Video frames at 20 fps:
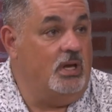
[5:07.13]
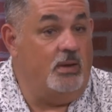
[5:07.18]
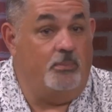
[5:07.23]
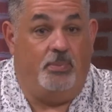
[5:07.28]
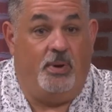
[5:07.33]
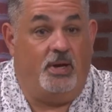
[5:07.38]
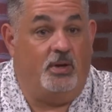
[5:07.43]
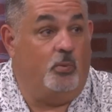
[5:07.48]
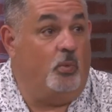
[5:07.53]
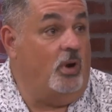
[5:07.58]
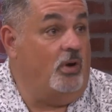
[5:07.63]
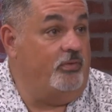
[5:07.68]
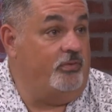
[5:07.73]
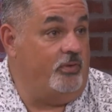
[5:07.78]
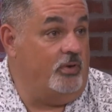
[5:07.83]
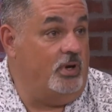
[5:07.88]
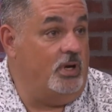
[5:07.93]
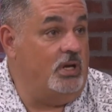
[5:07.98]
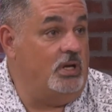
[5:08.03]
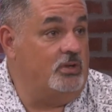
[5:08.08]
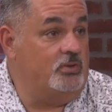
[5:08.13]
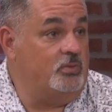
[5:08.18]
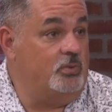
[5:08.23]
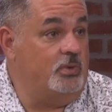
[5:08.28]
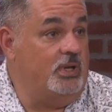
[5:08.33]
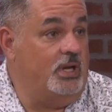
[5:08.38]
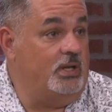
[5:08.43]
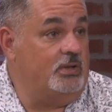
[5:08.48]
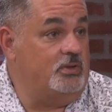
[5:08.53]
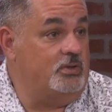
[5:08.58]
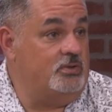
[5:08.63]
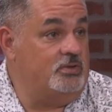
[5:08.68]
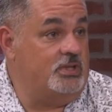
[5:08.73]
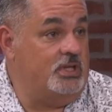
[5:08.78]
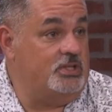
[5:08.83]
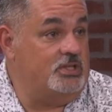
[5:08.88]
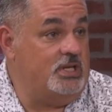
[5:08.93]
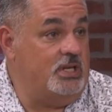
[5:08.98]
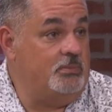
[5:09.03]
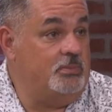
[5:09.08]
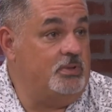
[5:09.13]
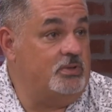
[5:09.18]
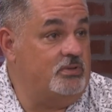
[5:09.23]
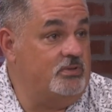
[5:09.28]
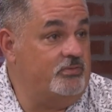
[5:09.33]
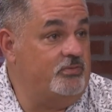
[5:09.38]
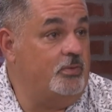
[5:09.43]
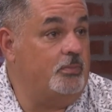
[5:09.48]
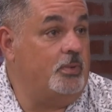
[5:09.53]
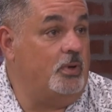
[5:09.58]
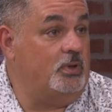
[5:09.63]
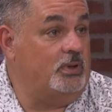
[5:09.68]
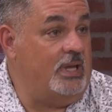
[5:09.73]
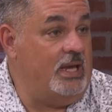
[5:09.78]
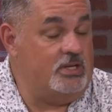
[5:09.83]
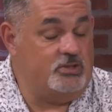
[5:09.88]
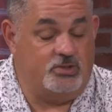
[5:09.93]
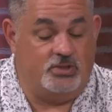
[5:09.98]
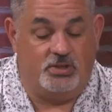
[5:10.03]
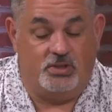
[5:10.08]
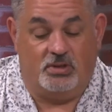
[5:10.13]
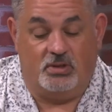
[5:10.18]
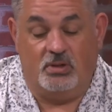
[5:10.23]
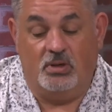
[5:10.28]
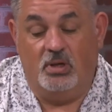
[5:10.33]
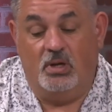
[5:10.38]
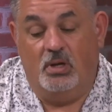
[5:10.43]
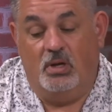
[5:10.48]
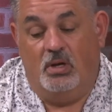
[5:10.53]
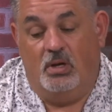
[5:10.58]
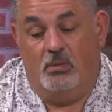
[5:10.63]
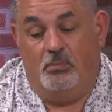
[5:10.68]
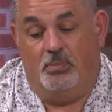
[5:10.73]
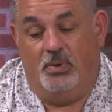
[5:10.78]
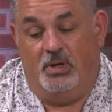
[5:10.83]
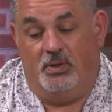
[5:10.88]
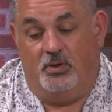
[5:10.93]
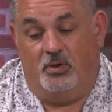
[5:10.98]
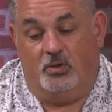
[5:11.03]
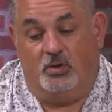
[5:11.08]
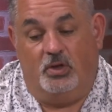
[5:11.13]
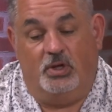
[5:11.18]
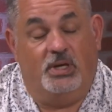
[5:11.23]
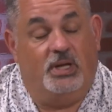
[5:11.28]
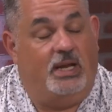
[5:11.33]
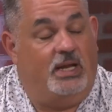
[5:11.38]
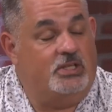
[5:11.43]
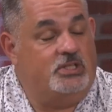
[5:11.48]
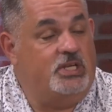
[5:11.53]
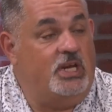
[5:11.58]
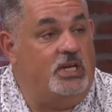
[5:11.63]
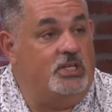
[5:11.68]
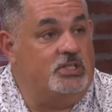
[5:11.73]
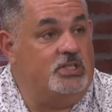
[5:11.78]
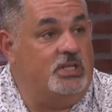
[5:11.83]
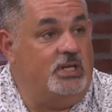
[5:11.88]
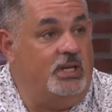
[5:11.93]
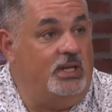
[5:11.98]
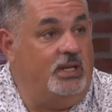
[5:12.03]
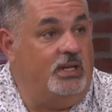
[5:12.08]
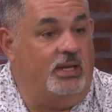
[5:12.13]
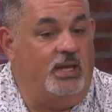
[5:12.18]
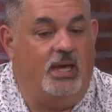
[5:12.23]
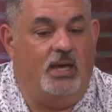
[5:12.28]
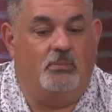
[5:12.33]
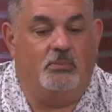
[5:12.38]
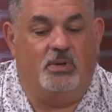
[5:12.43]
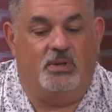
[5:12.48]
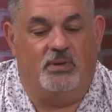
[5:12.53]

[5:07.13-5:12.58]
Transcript: It paid well for us. We got two state champions in football last year, but they're looking at changing it again.